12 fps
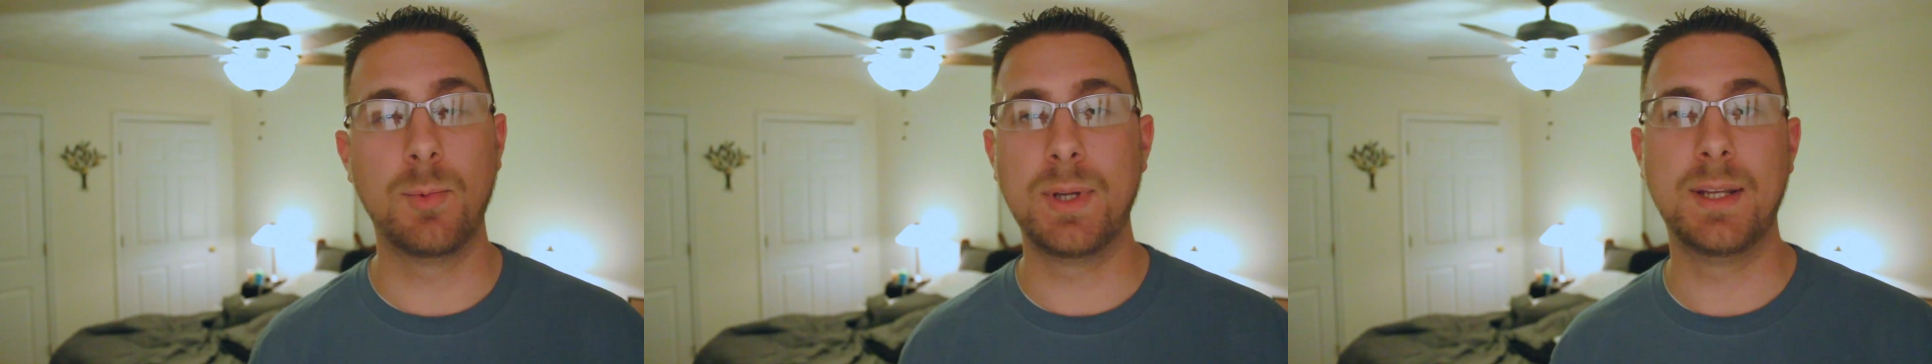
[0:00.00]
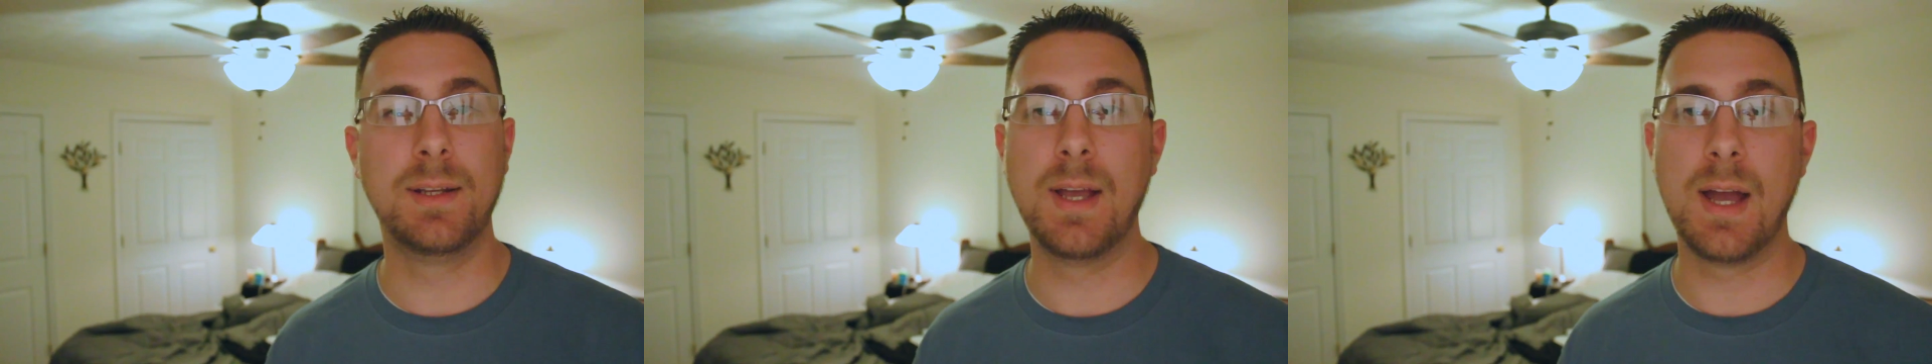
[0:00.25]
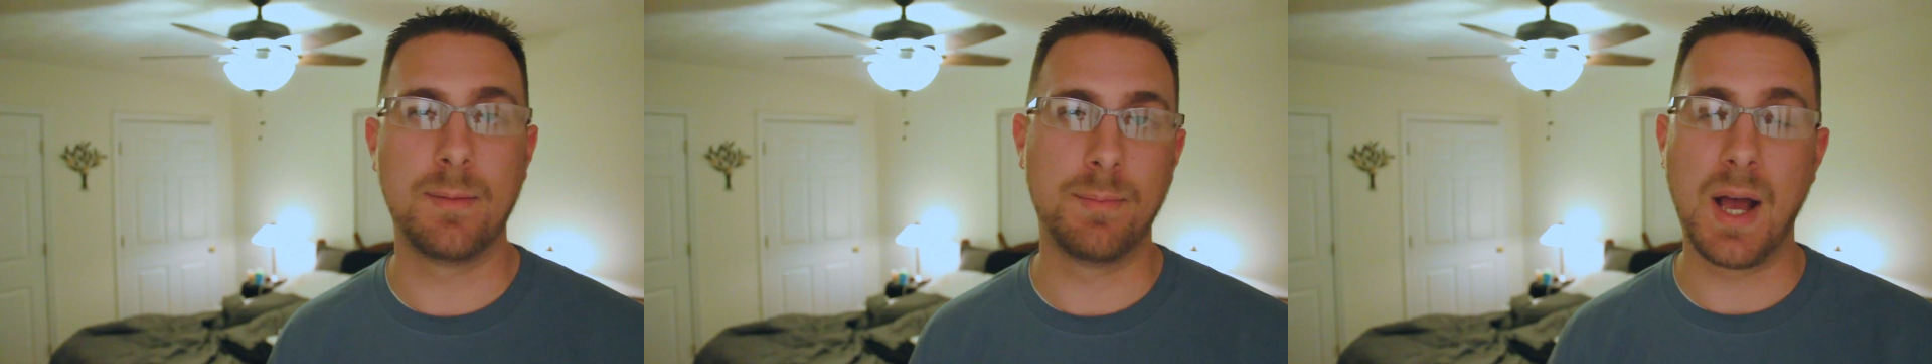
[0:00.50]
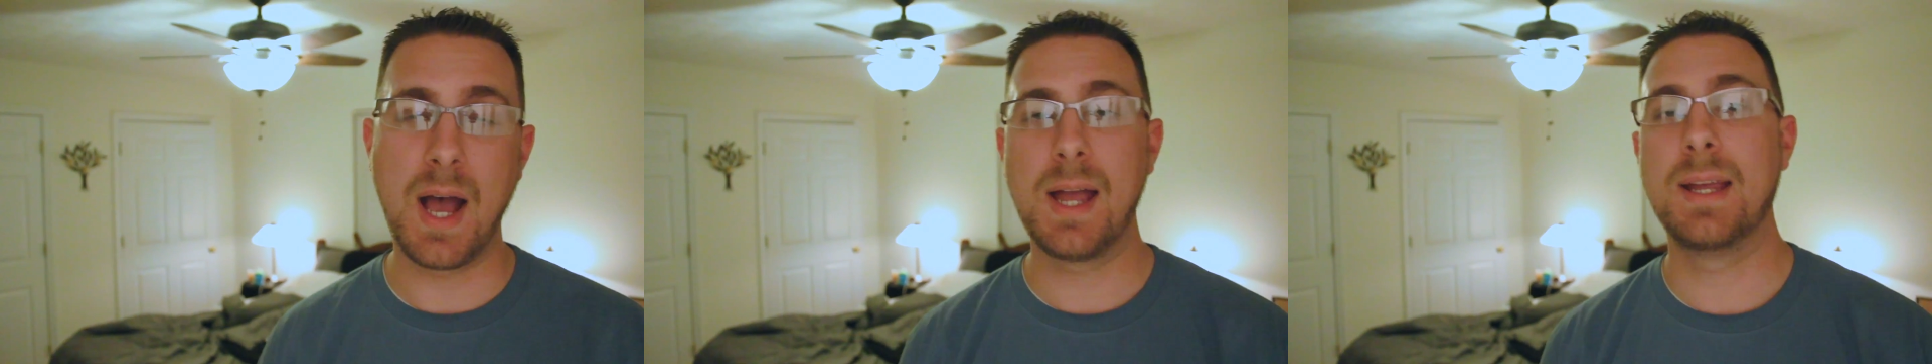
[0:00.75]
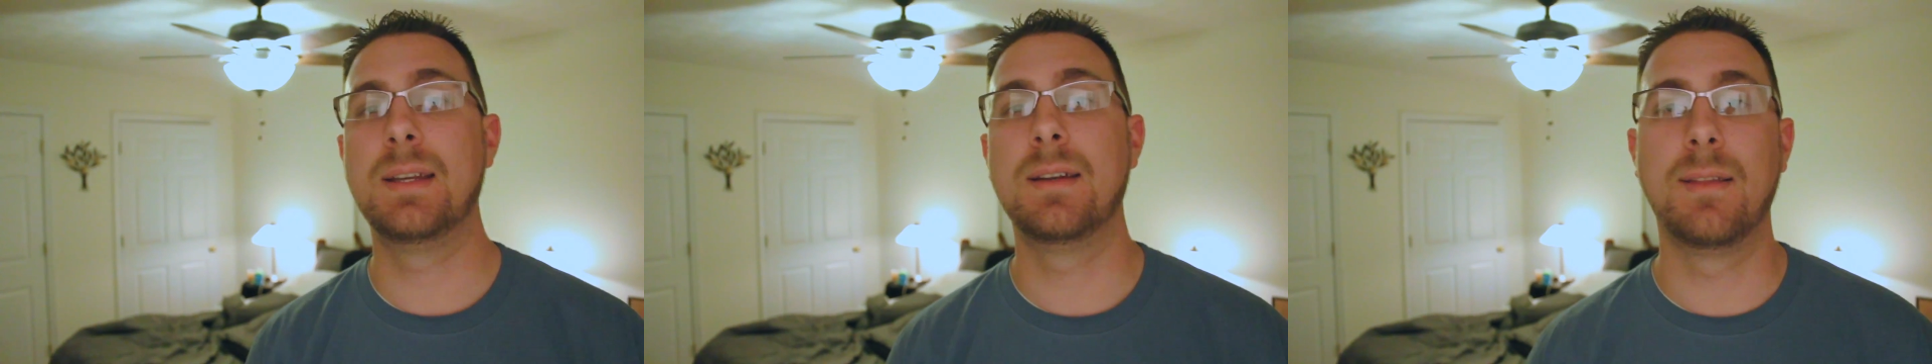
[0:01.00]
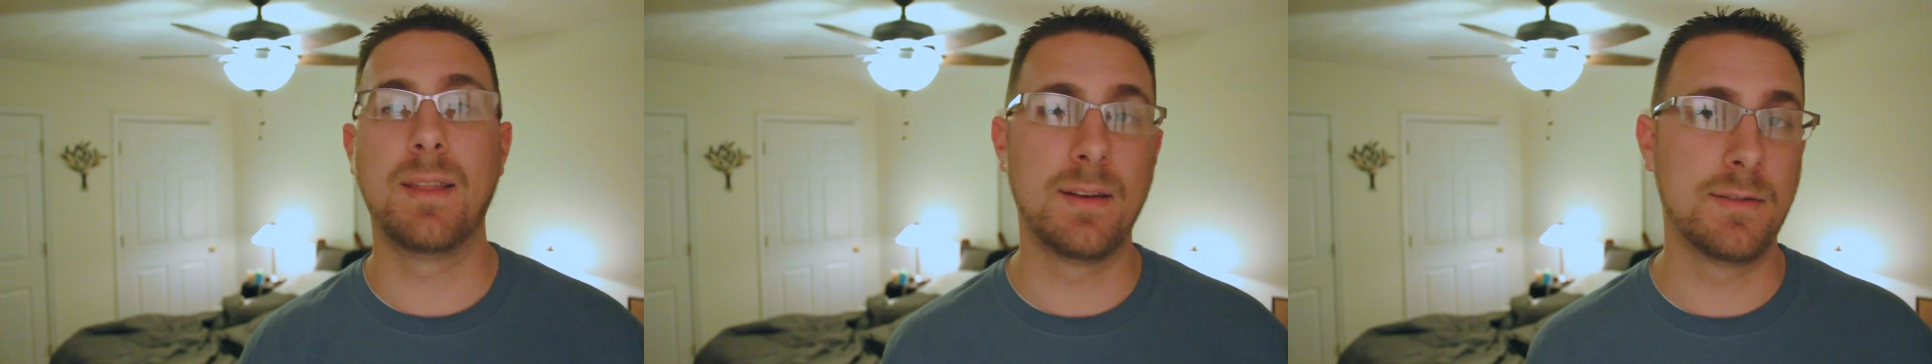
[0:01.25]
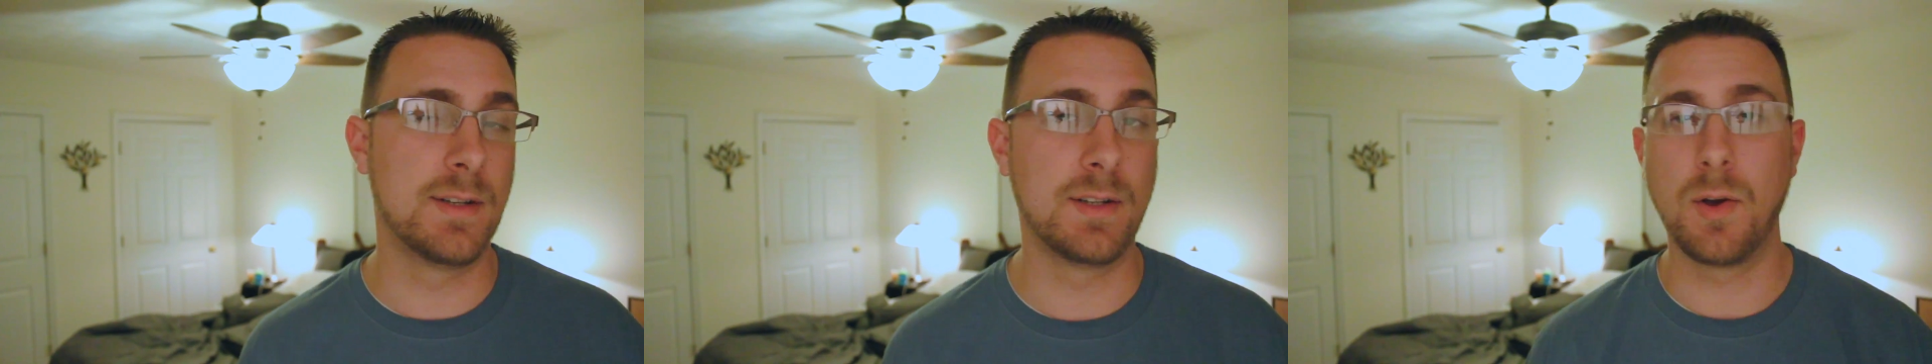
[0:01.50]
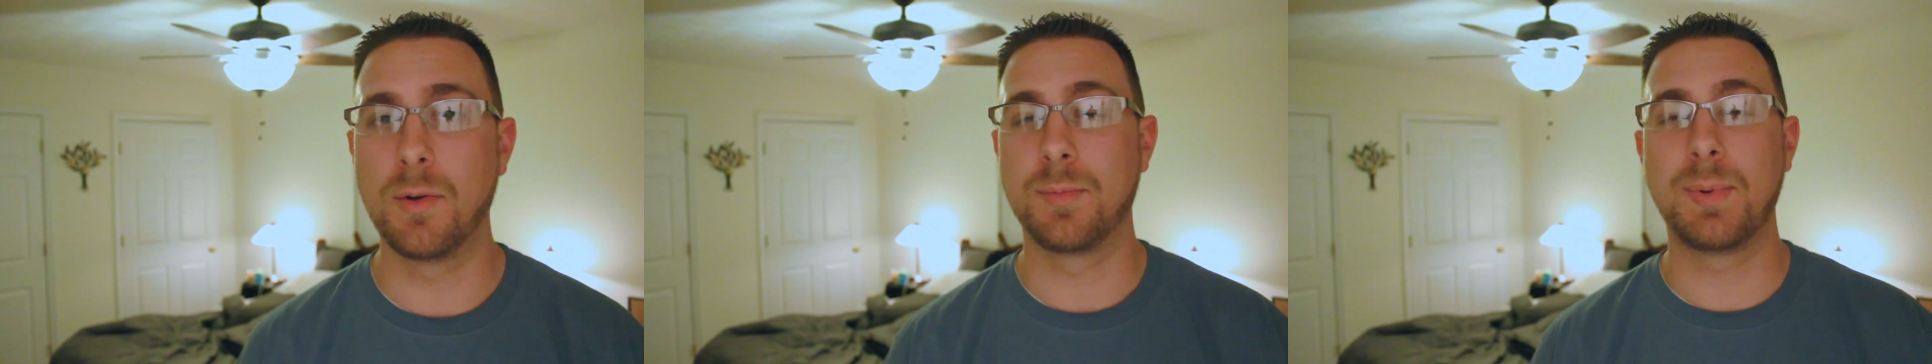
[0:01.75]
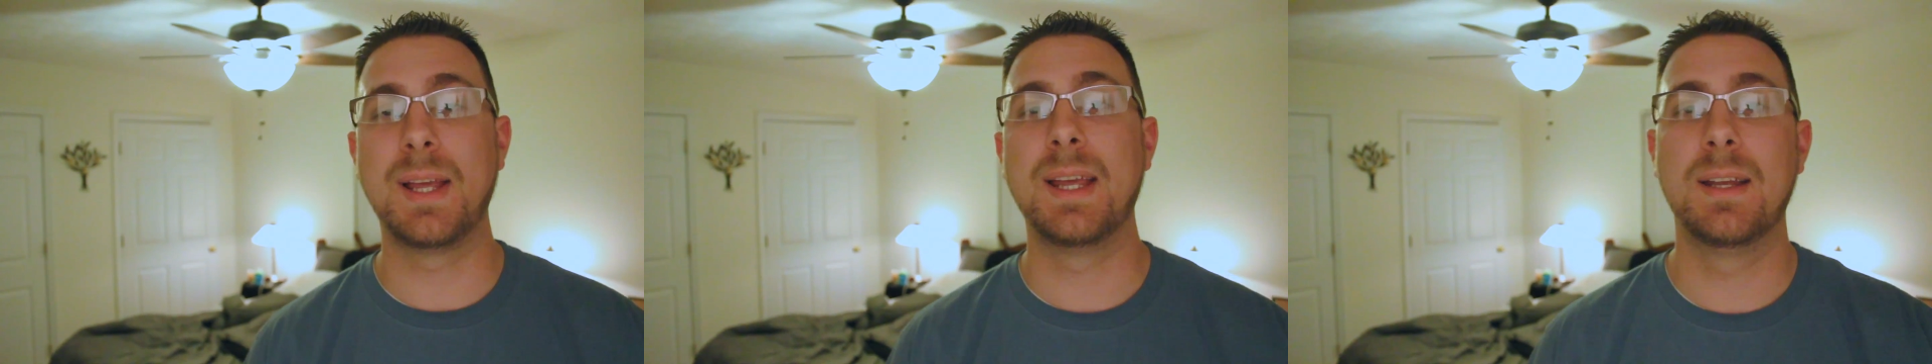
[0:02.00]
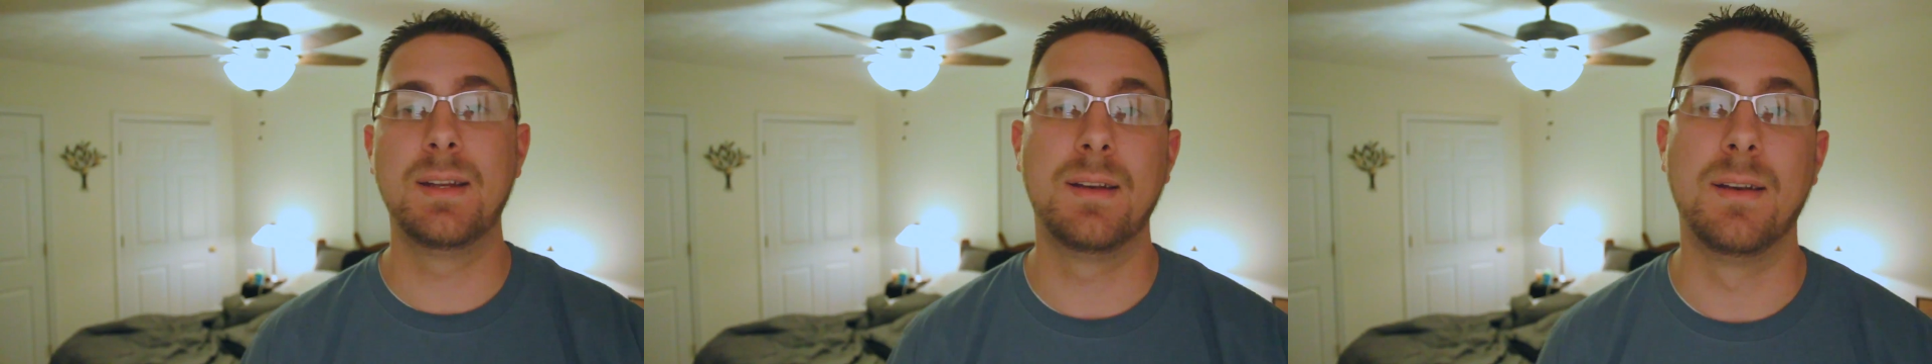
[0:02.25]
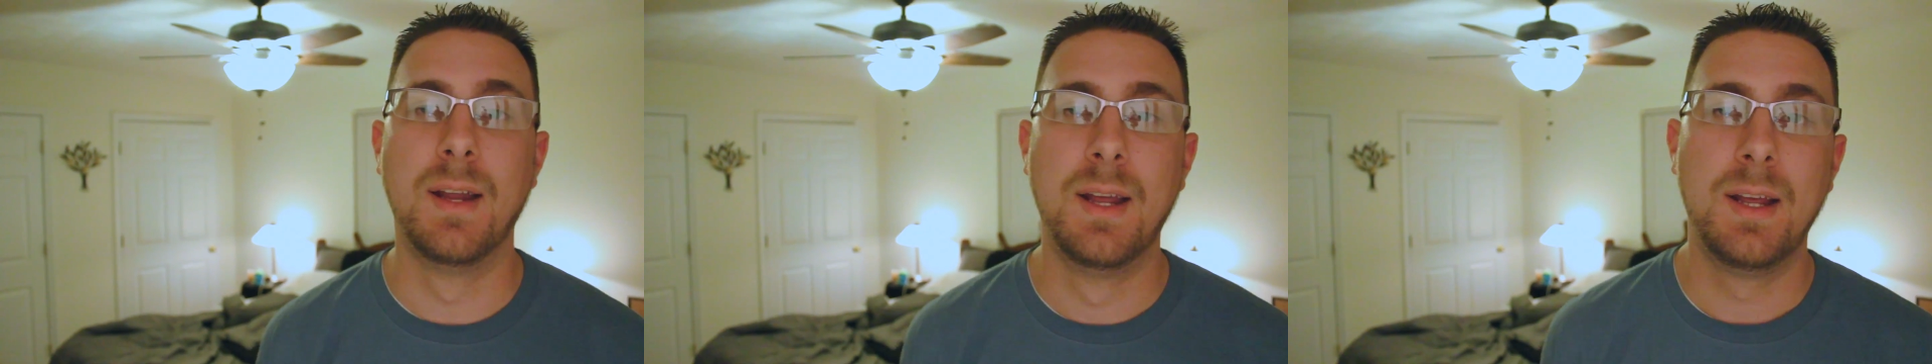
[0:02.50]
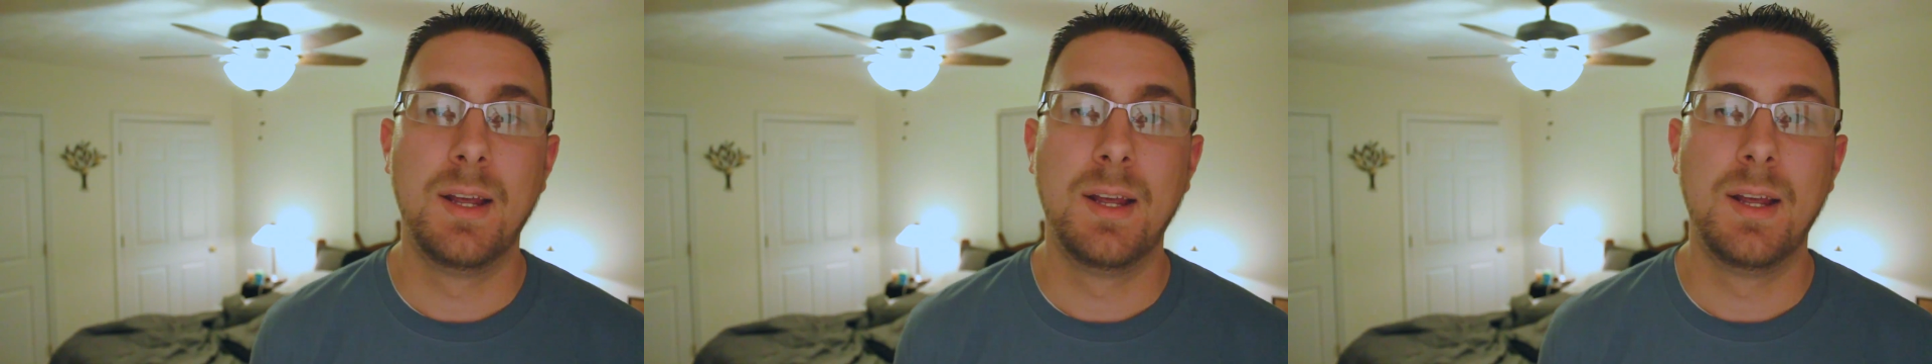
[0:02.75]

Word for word: we got behind and things didn't go as planned and